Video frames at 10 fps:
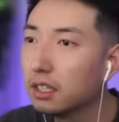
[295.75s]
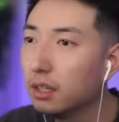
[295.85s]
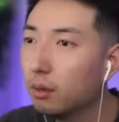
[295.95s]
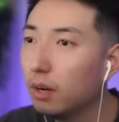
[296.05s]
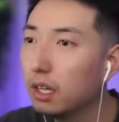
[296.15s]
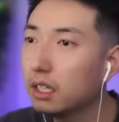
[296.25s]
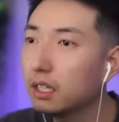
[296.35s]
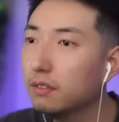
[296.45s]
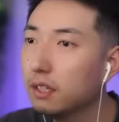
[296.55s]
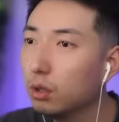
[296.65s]
You know what?
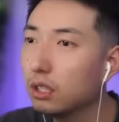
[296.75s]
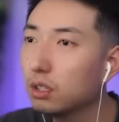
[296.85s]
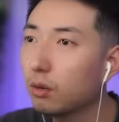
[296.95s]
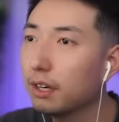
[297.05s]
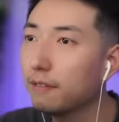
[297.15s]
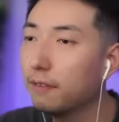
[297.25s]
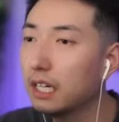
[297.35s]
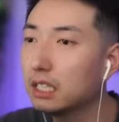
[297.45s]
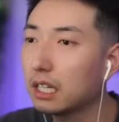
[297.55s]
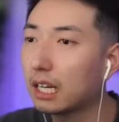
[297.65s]
Even though he's already
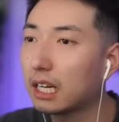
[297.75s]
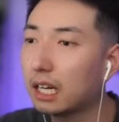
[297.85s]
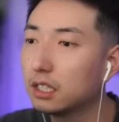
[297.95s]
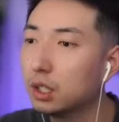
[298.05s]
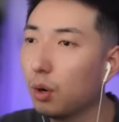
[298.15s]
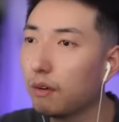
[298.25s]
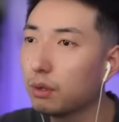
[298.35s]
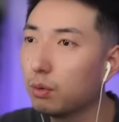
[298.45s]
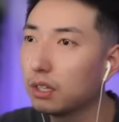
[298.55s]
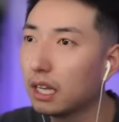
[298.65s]
finished, I gotta show
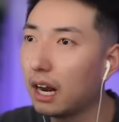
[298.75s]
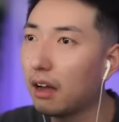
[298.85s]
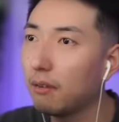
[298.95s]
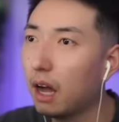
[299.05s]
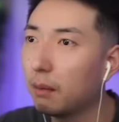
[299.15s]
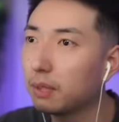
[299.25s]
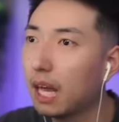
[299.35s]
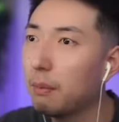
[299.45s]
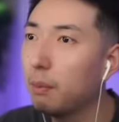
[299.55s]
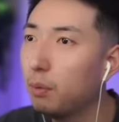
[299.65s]
everyone that I'm
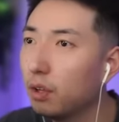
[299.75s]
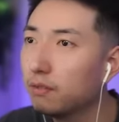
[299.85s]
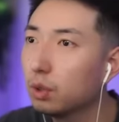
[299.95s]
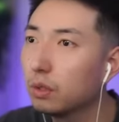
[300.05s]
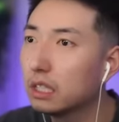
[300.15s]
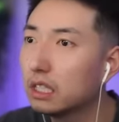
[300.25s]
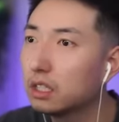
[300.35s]
capable of doing these